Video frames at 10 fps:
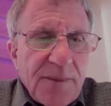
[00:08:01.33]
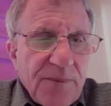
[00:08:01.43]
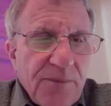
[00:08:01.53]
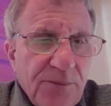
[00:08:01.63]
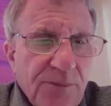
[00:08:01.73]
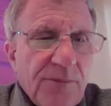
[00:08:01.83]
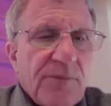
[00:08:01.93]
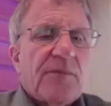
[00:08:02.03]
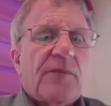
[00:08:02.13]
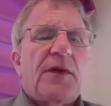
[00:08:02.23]
for some development
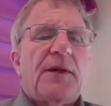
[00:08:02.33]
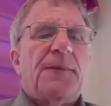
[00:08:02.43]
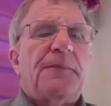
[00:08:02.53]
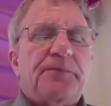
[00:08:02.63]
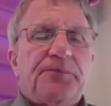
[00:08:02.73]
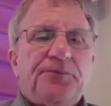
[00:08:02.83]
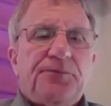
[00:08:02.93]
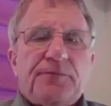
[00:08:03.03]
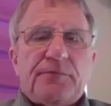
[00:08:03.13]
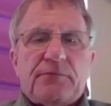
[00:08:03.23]
to happen. Yeah, I
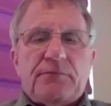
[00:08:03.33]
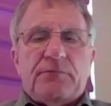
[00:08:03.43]
understand that.